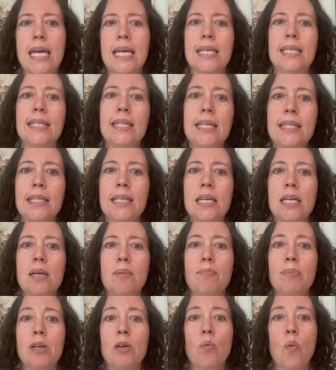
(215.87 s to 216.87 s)

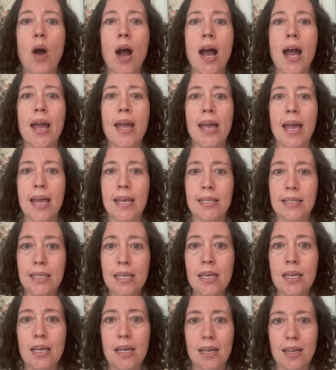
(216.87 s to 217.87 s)
CC, BY, and
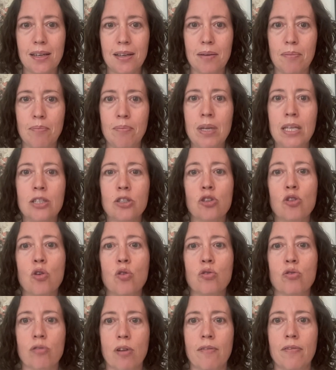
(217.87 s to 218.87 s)
D means no
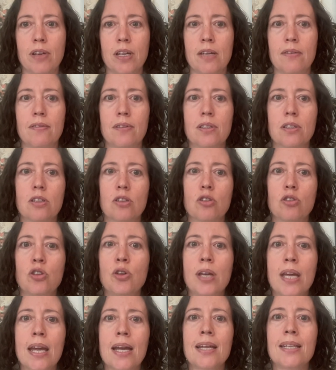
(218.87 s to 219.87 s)
derivatives, so
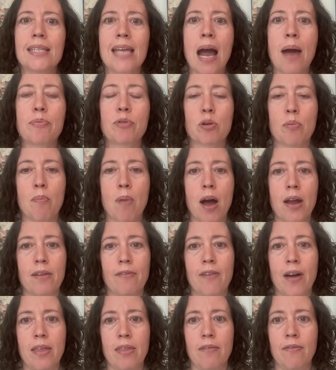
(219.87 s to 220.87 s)
you can't adapt or
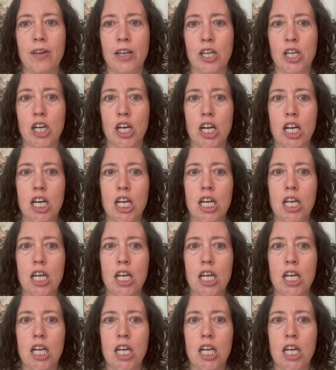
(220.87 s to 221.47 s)
modify the figure.